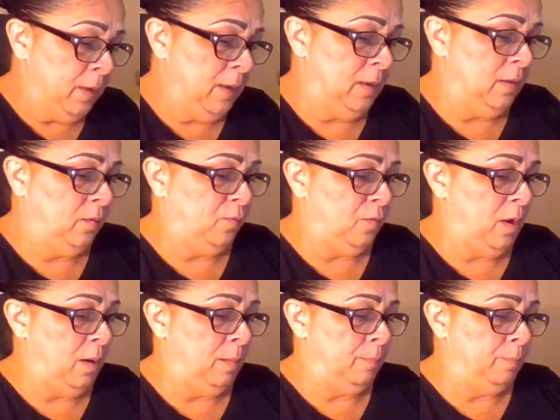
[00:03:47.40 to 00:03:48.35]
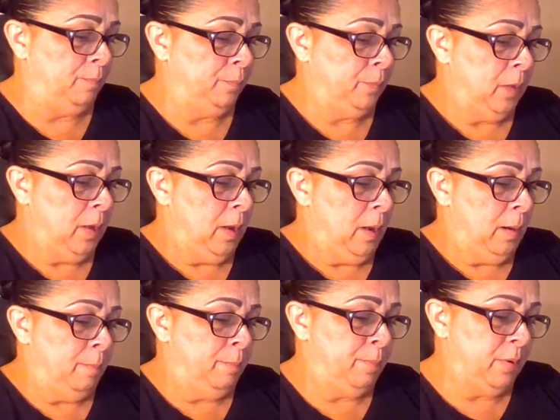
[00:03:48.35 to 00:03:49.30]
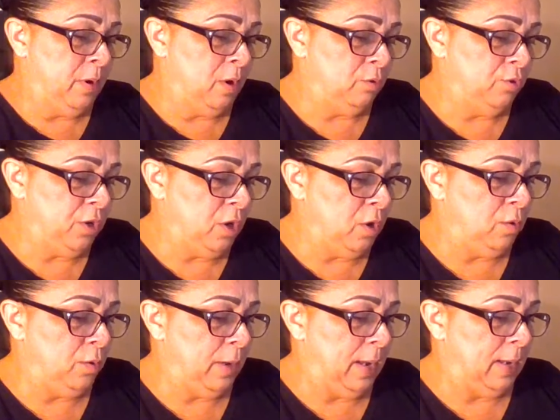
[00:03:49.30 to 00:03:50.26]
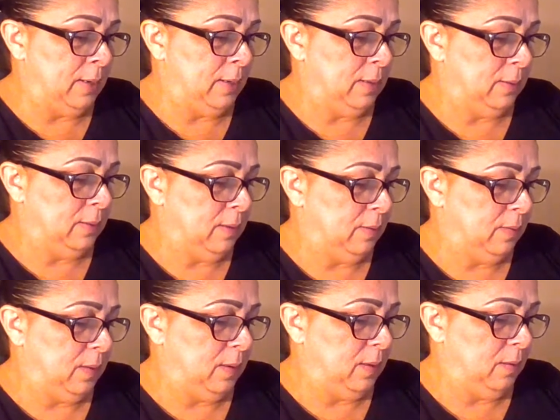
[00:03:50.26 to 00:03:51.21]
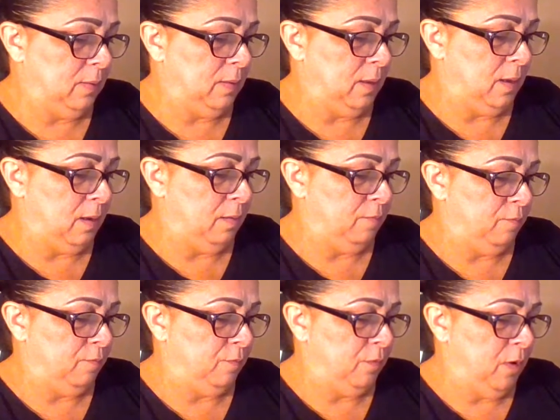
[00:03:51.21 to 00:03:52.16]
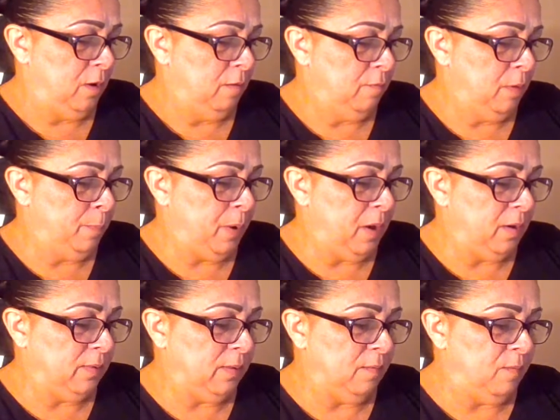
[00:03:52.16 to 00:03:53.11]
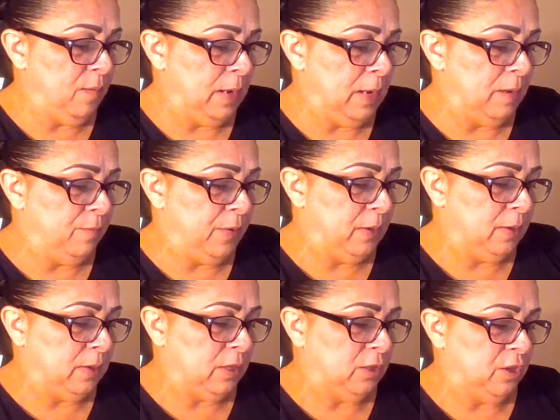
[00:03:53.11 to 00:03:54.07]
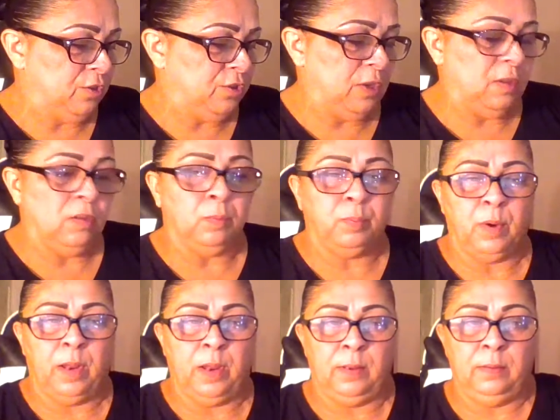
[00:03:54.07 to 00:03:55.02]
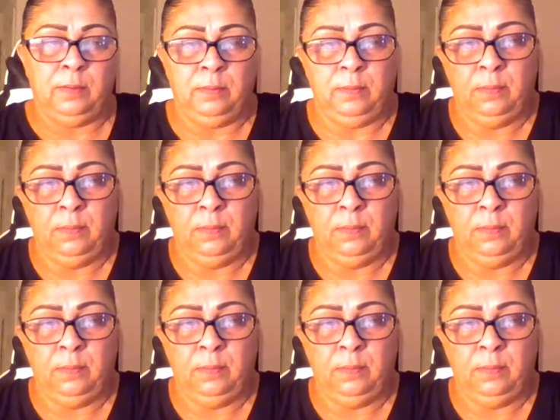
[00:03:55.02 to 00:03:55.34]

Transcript: is from Briogeo, and this is the reparative leave-in conditioning spray.